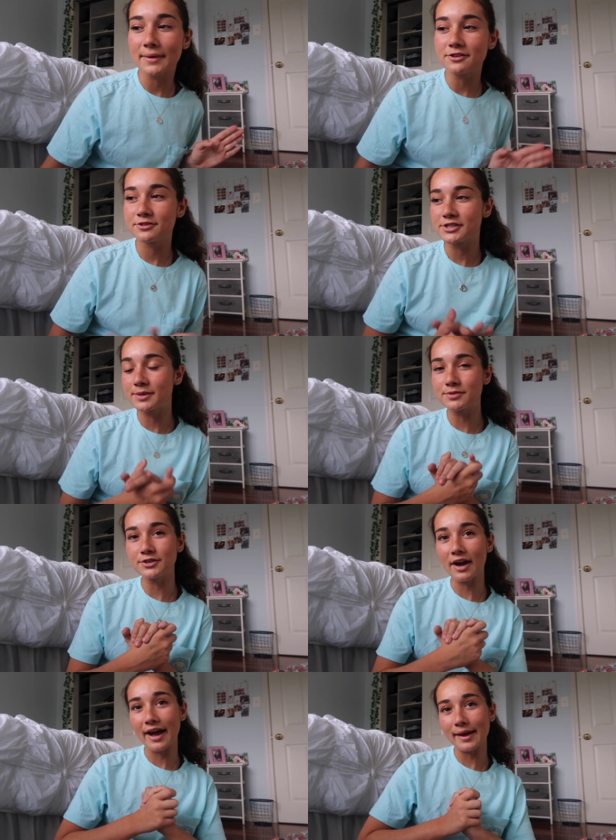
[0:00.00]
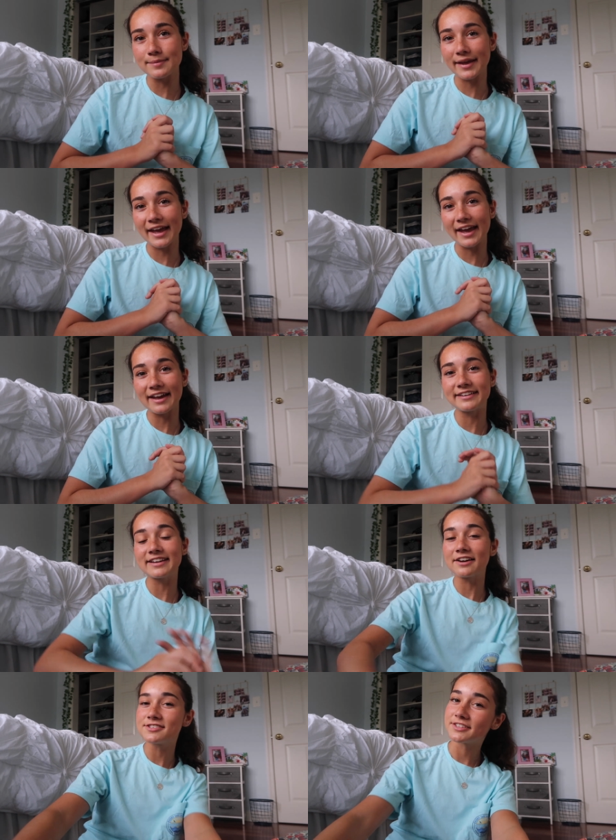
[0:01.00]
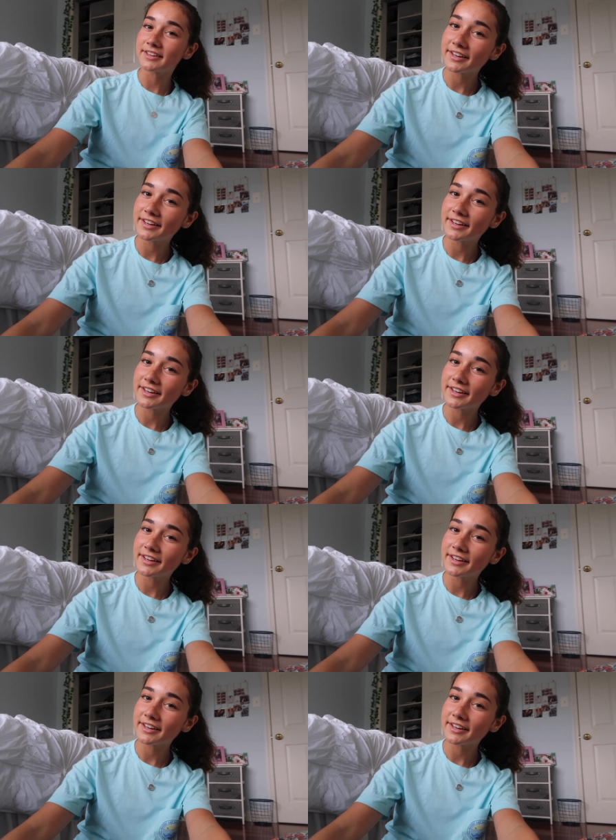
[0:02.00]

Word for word: Make sure to subscribe, and I'll see you